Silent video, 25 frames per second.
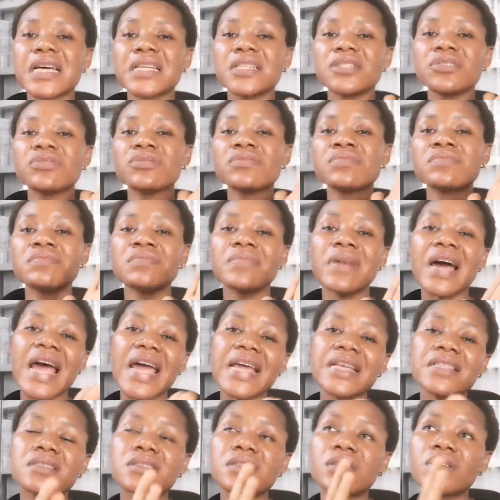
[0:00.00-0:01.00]
that you
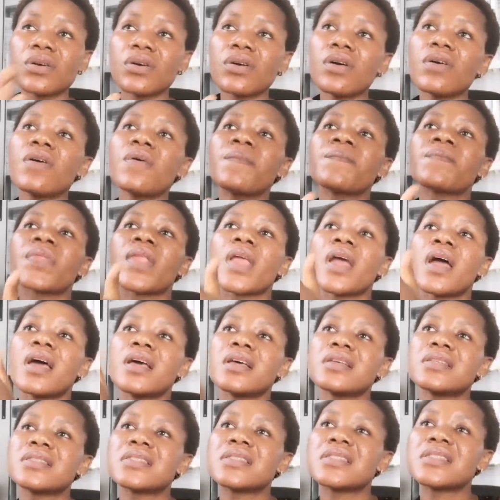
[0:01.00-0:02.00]
might go
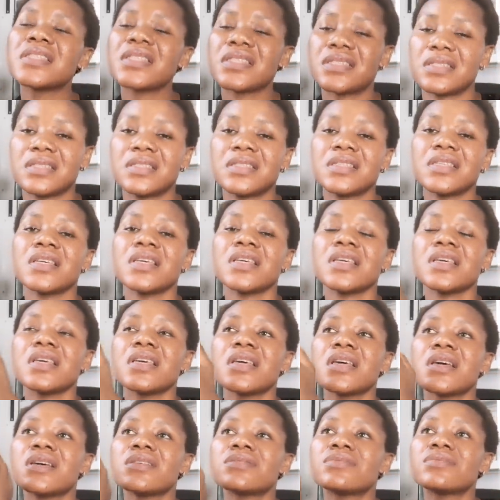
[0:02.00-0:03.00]

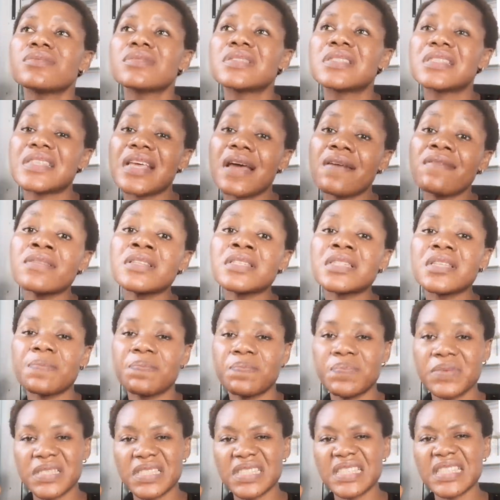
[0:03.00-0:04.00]
60 to
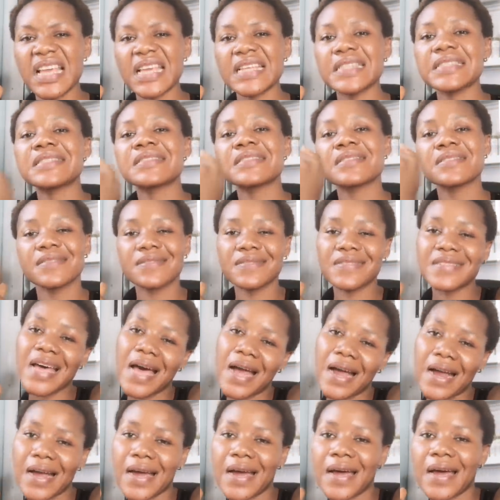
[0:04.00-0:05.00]
70%
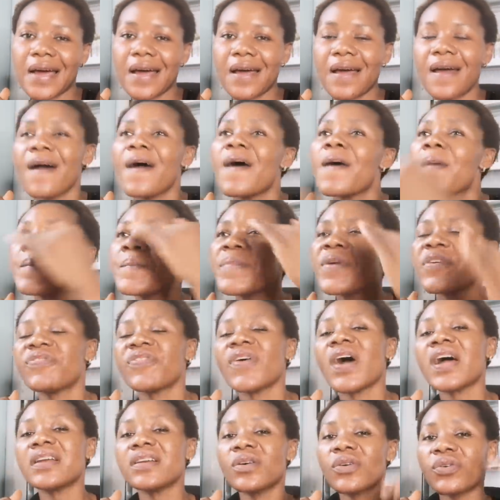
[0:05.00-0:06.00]
darker
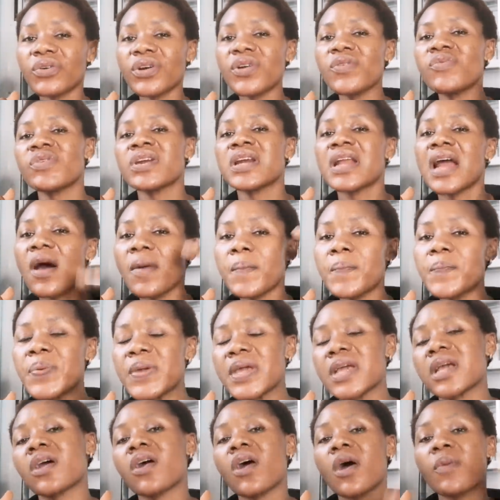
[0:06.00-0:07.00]
before the cream will now
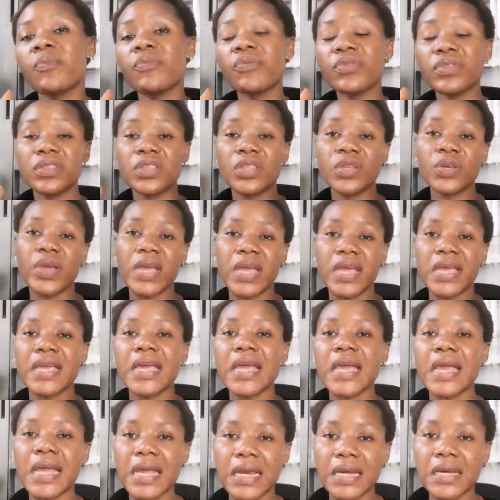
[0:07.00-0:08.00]
pick up with you
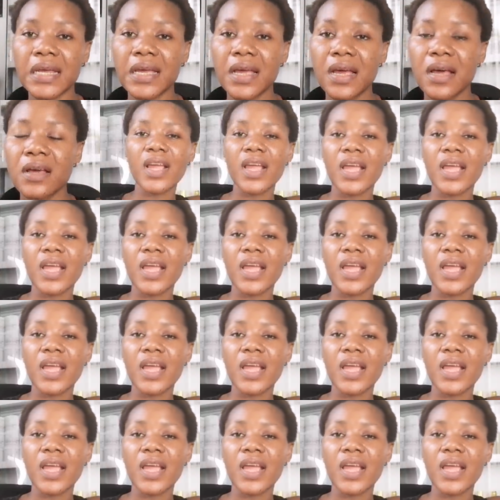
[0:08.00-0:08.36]
again.